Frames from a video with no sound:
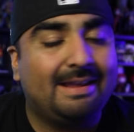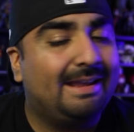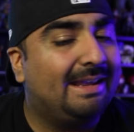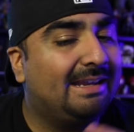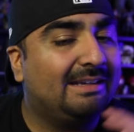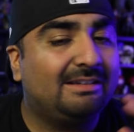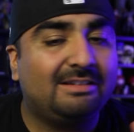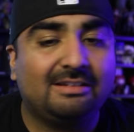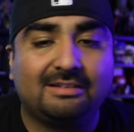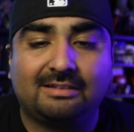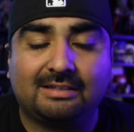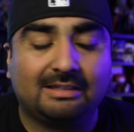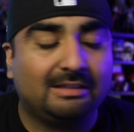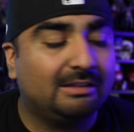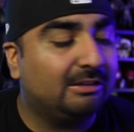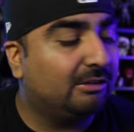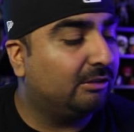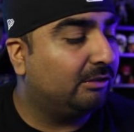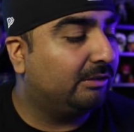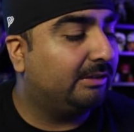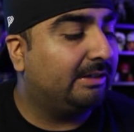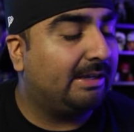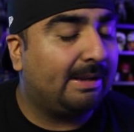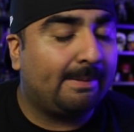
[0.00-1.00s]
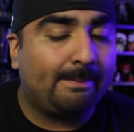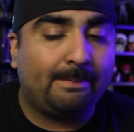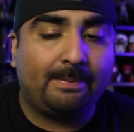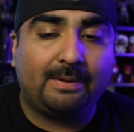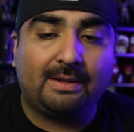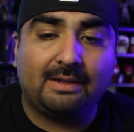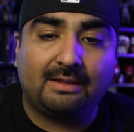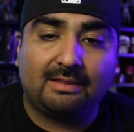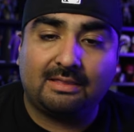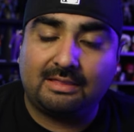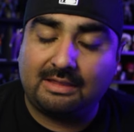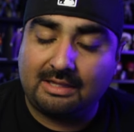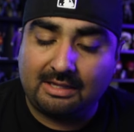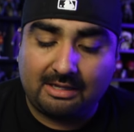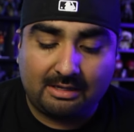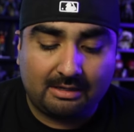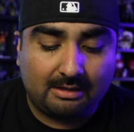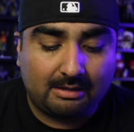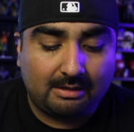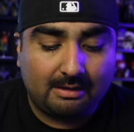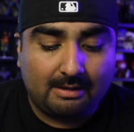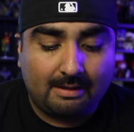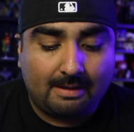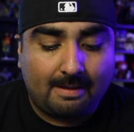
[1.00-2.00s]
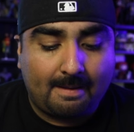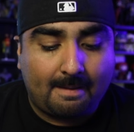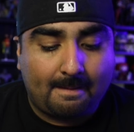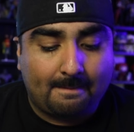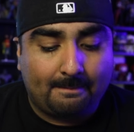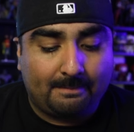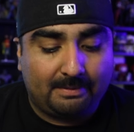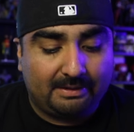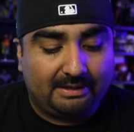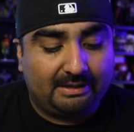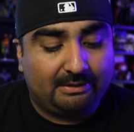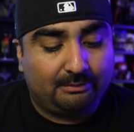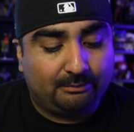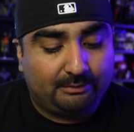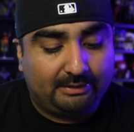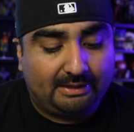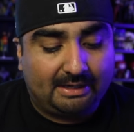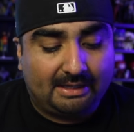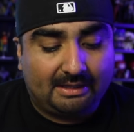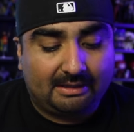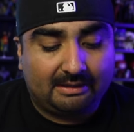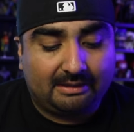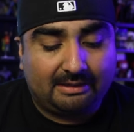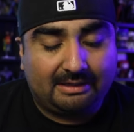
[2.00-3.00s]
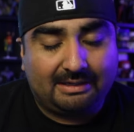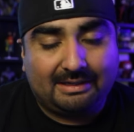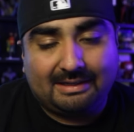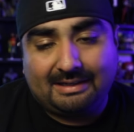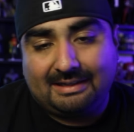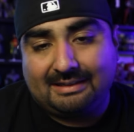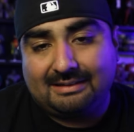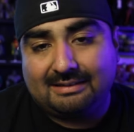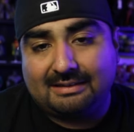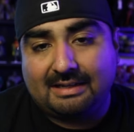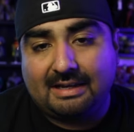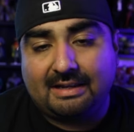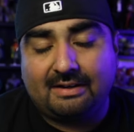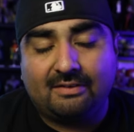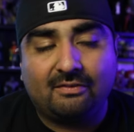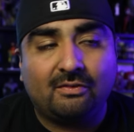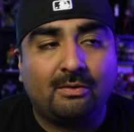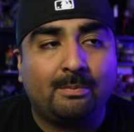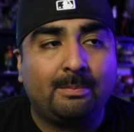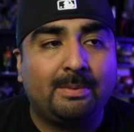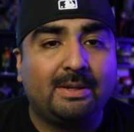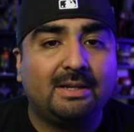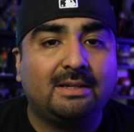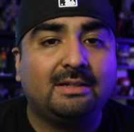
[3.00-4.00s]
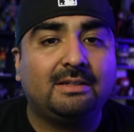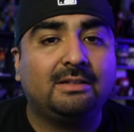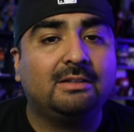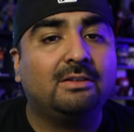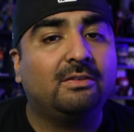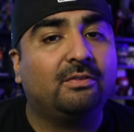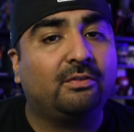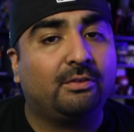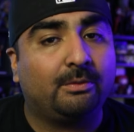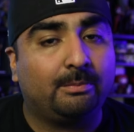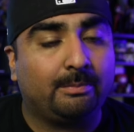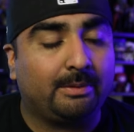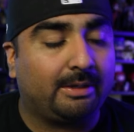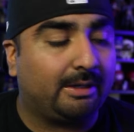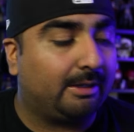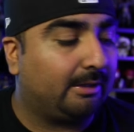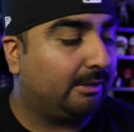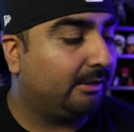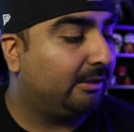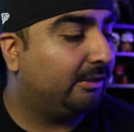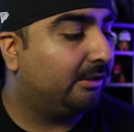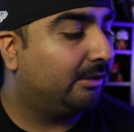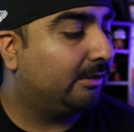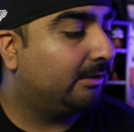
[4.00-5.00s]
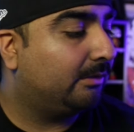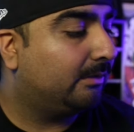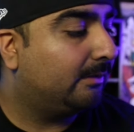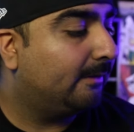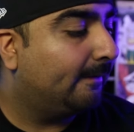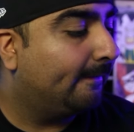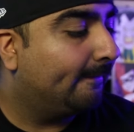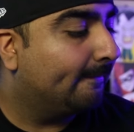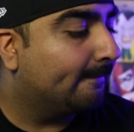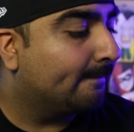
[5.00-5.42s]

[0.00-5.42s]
It's just a little nitpick thing, but in reality, it's kind of a big deal for me, you know.